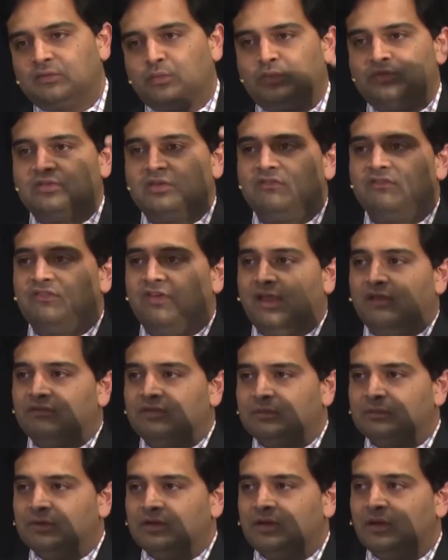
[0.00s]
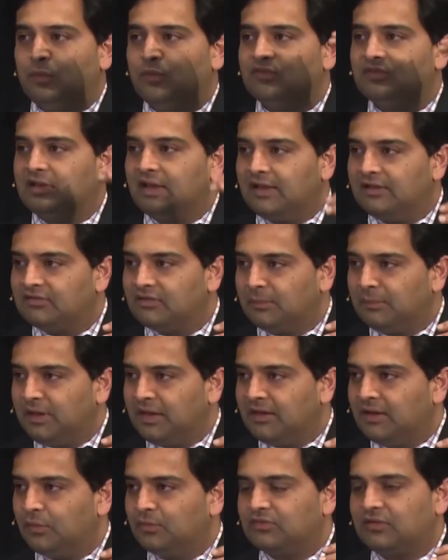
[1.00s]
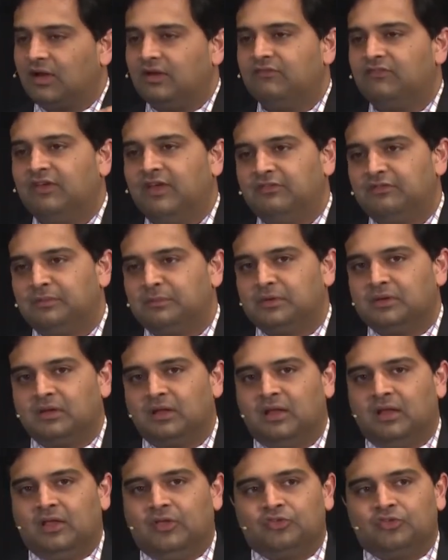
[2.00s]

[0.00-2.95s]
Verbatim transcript: It was in favorable, it was in intermediate, it was unfavorable.